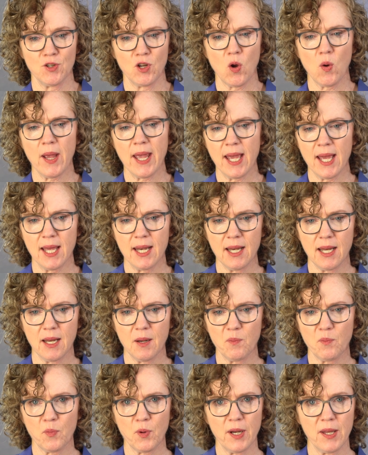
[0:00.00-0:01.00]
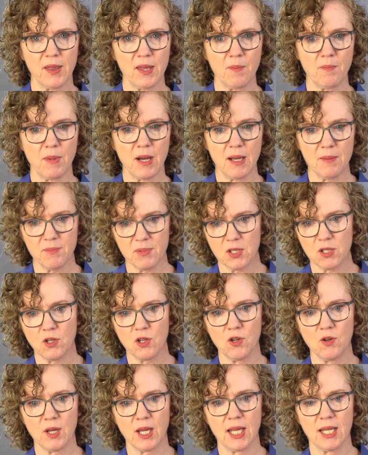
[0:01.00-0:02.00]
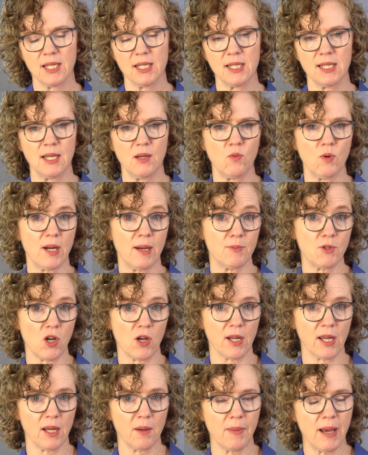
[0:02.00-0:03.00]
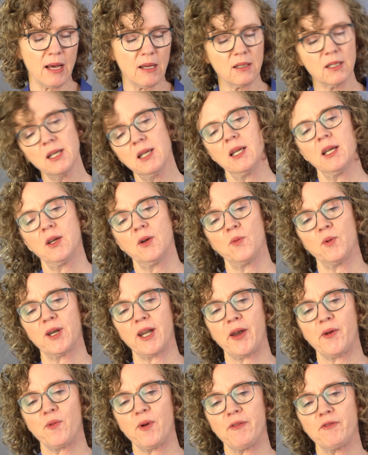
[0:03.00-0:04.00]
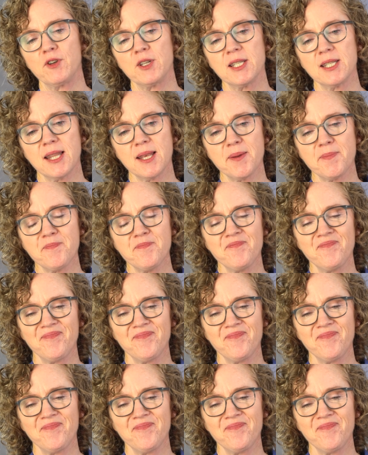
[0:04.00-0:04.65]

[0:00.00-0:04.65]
go ahead and print them up so you can see what I'm talking about when I reference them.